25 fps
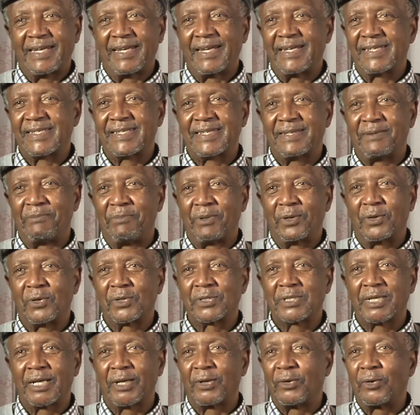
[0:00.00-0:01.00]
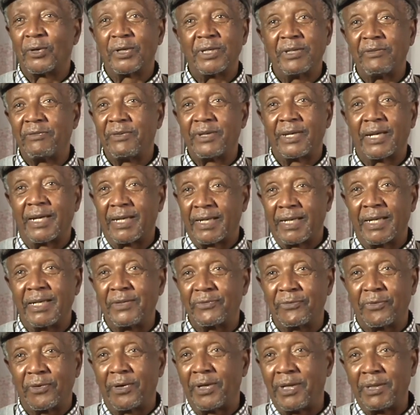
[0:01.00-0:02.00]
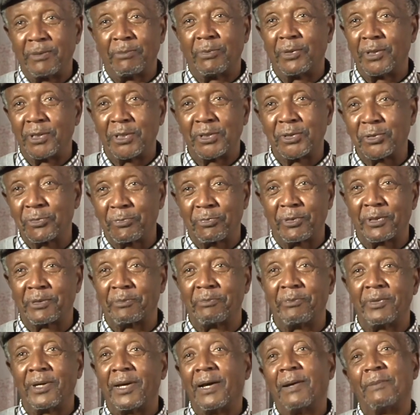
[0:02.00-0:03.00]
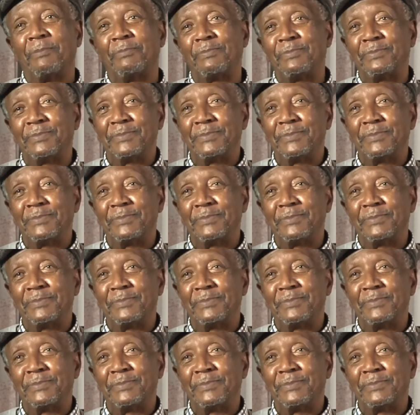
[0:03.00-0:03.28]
hassle because I'd not even arranged for anybody to pick me up.